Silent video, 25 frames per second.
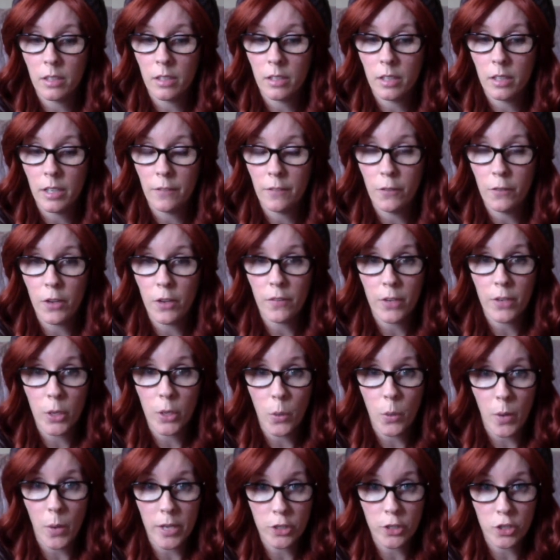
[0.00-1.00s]
If you have any
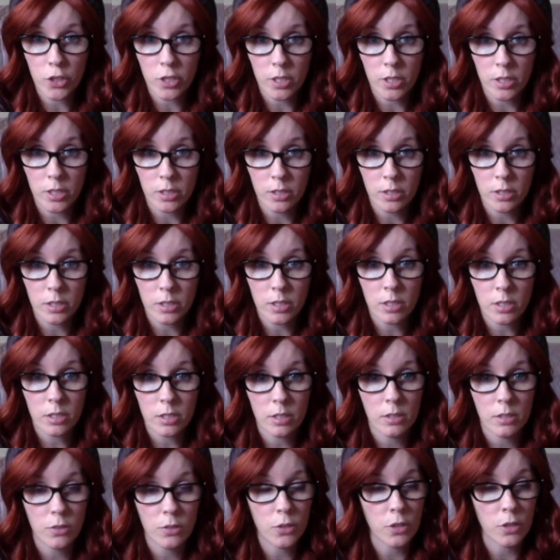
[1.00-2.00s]
questions,
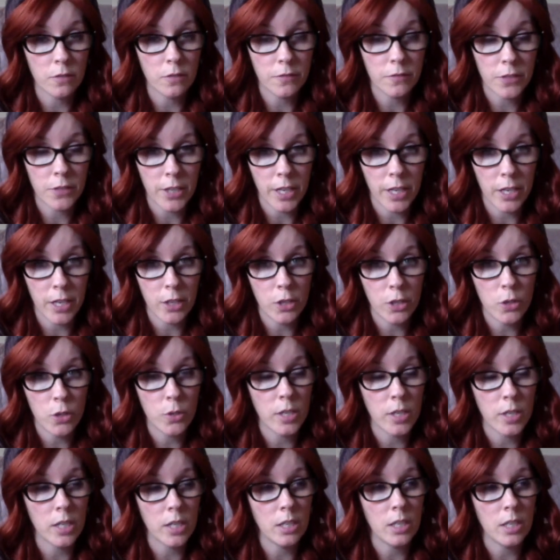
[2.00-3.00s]
don't forget you
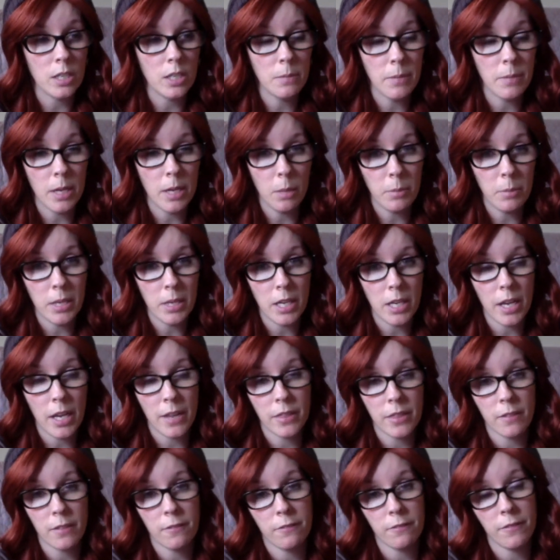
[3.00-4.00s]
can email me
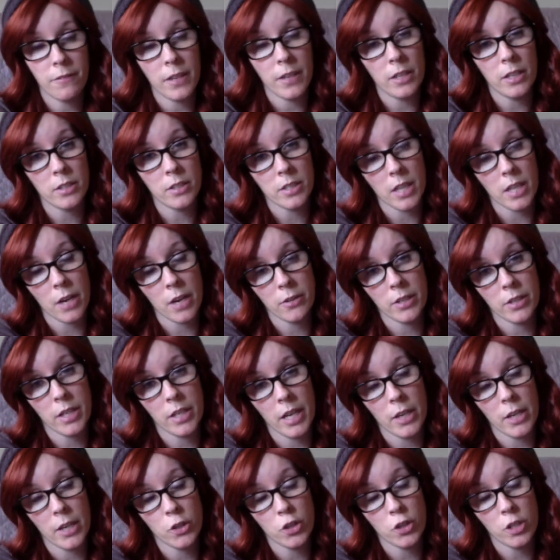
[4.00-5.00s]
at
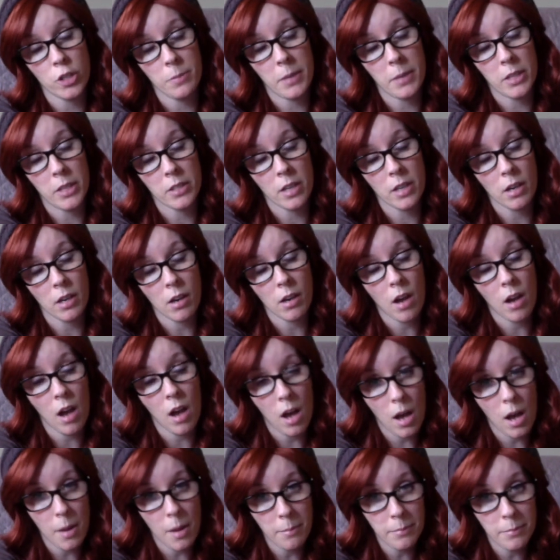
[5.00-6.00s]

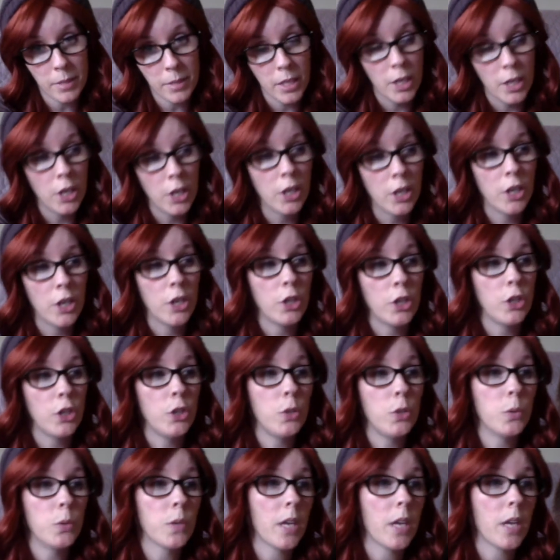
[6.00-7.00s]
thefatalsiren@gmail.com.
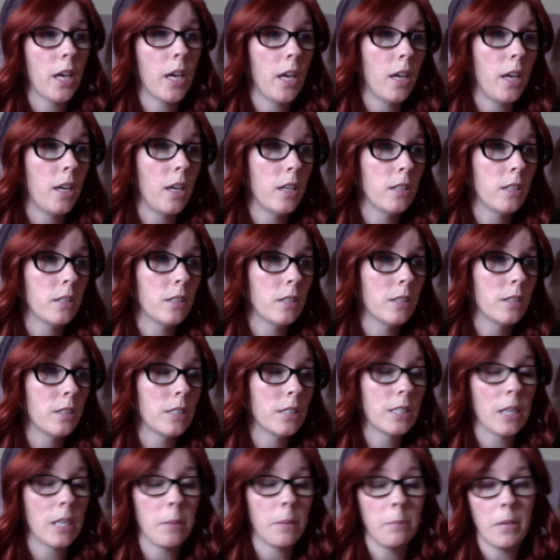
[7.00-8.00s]
You can
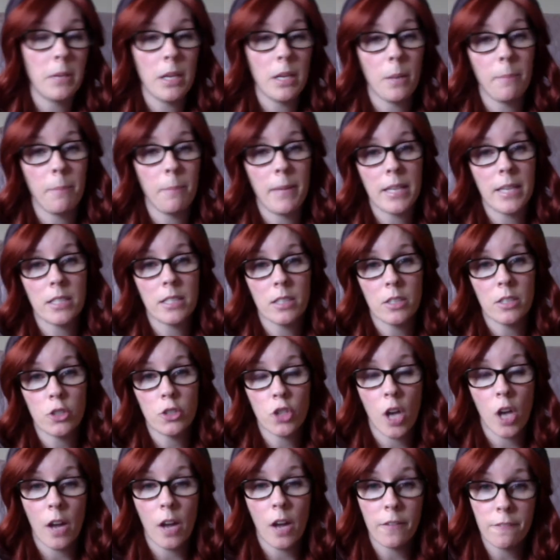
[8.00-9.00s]
send me a message
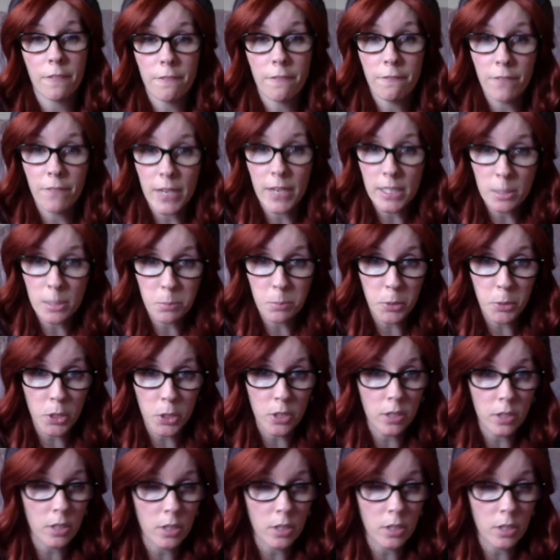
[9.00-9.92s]
on Facebook,